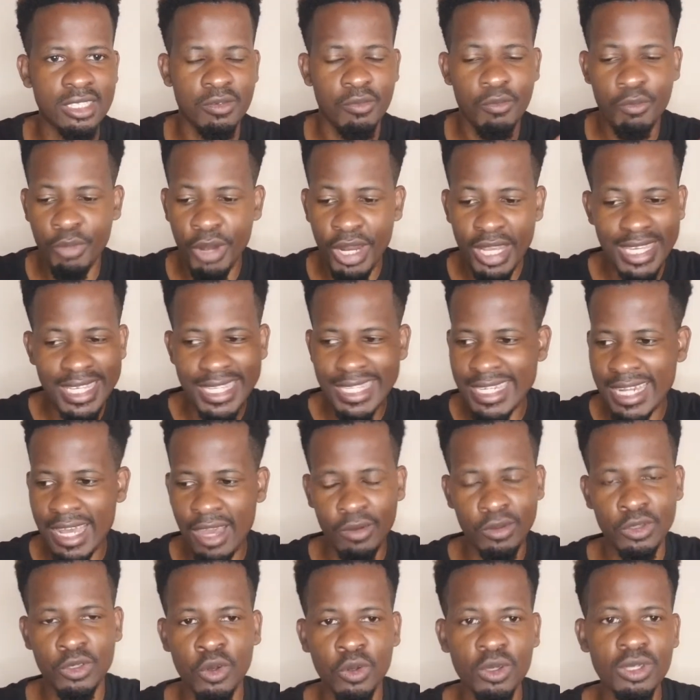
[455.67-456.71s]
Break it
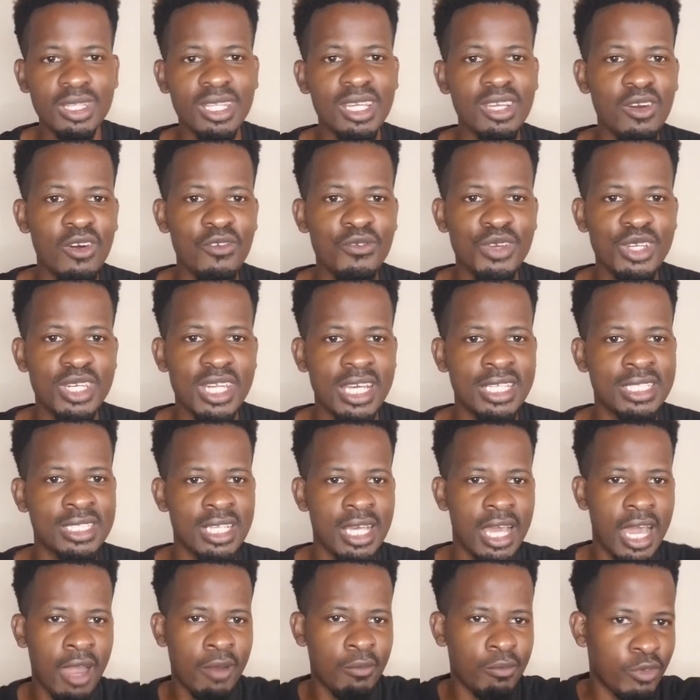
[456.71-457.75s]
down. Don't think of it as
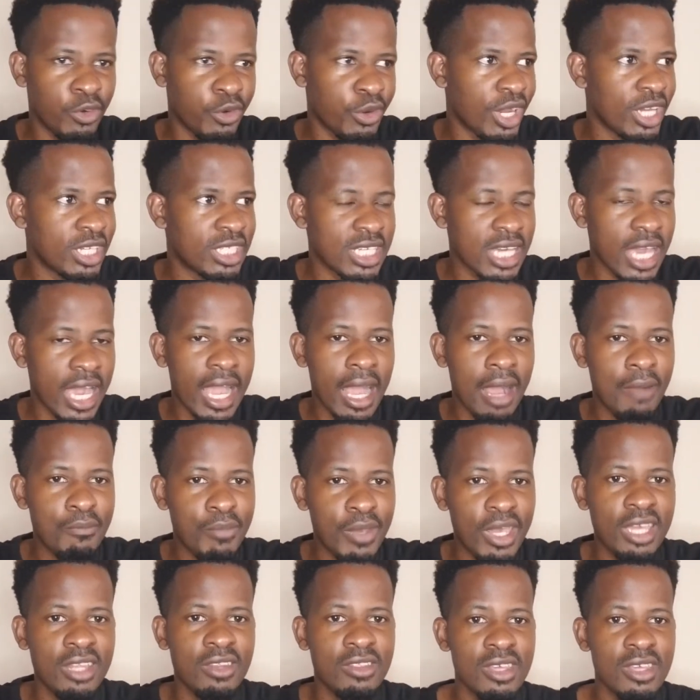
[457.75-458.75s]
I'm creating a campaign.